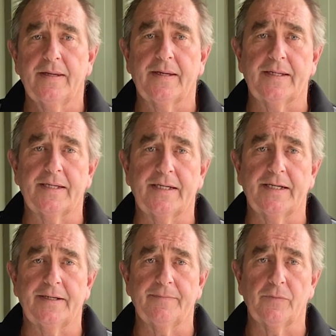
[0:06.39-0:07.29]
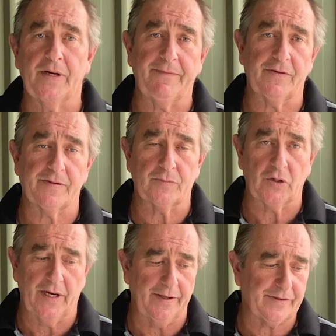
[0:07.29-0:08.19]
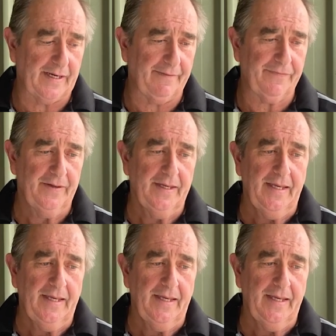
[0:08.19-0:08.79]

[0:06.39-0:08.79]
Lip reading: ready for some trial stuff,